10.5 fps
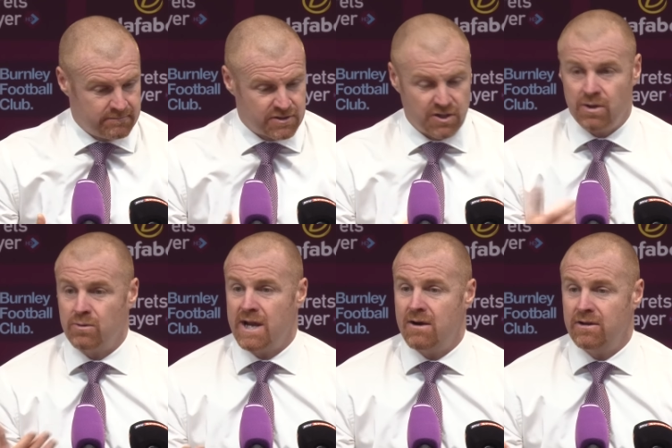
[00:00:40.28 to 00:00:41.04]
two
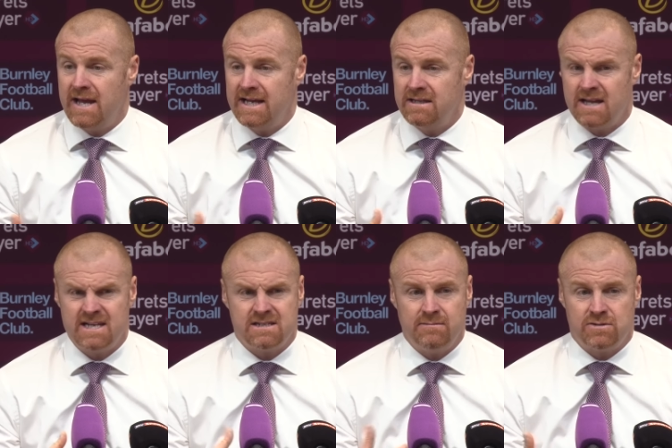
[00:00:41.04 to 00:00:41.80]
nil down, and they,
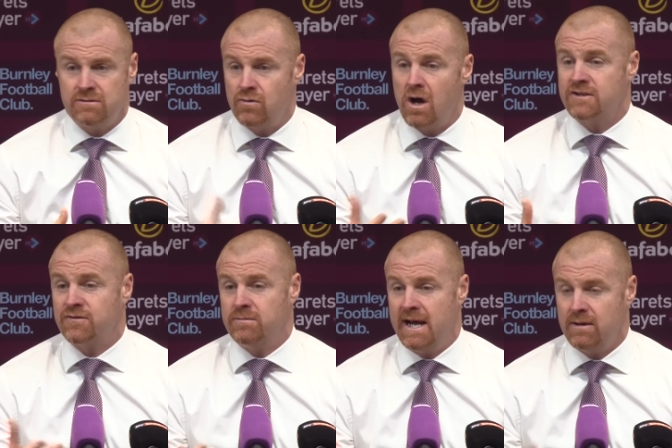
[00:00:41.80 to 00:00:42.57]
they seemed to rise
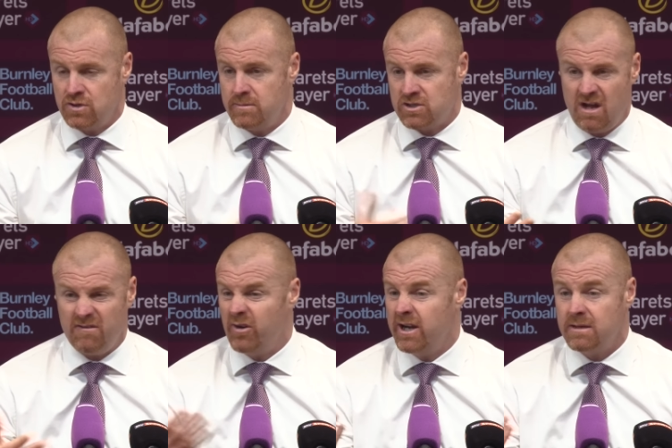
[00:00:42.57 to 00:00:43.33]
from that. It was almost
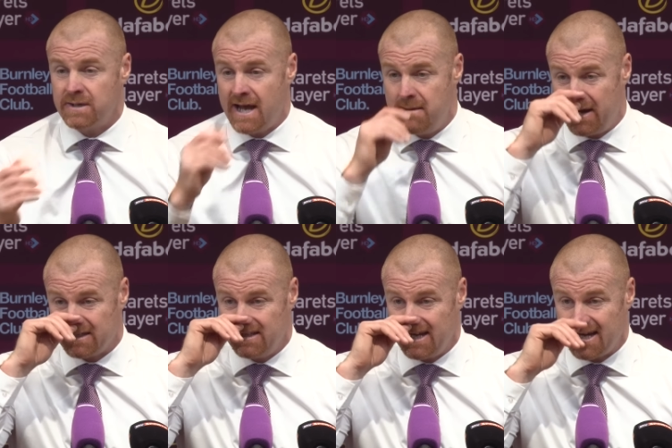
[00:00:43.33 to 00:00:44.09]
like freedom came
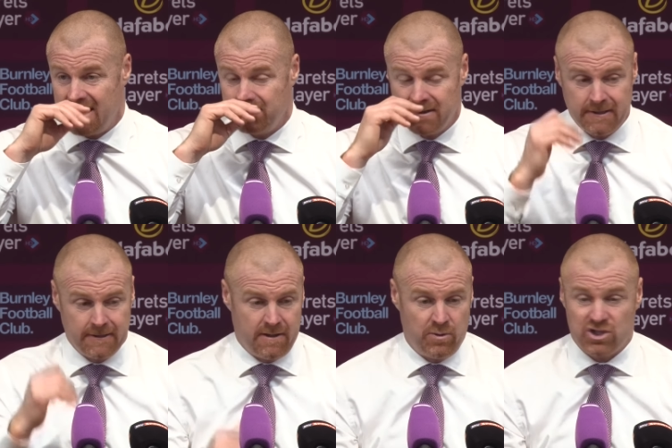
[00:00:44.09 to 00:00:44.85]
back to their game,
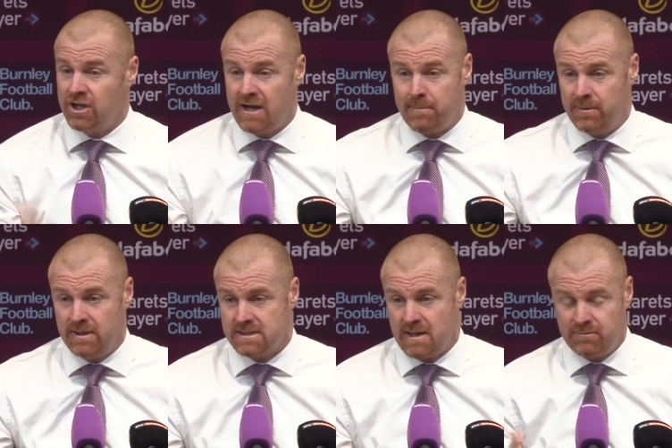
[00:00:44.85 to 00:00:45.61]
which can happen.
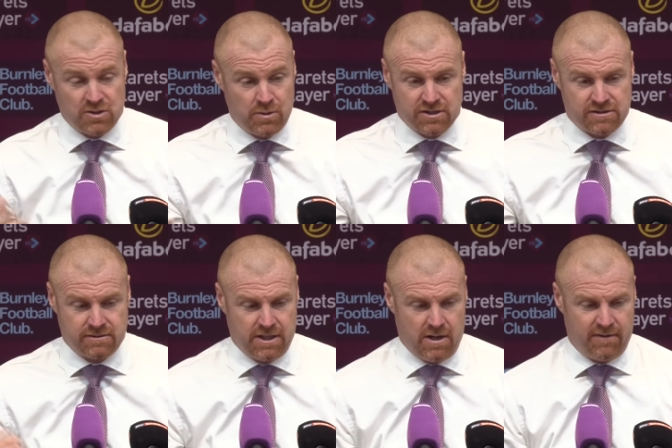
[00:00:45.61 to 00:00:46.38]
It's happened to
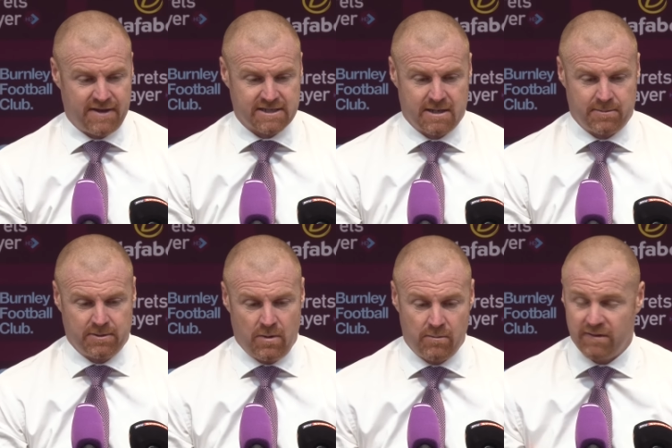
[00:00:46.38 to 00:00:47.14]
us, you know, if that's
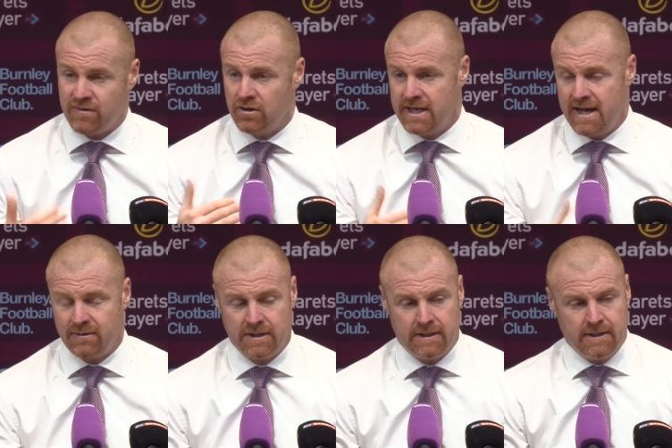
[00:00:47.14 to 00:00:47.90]
happened when we've gone down.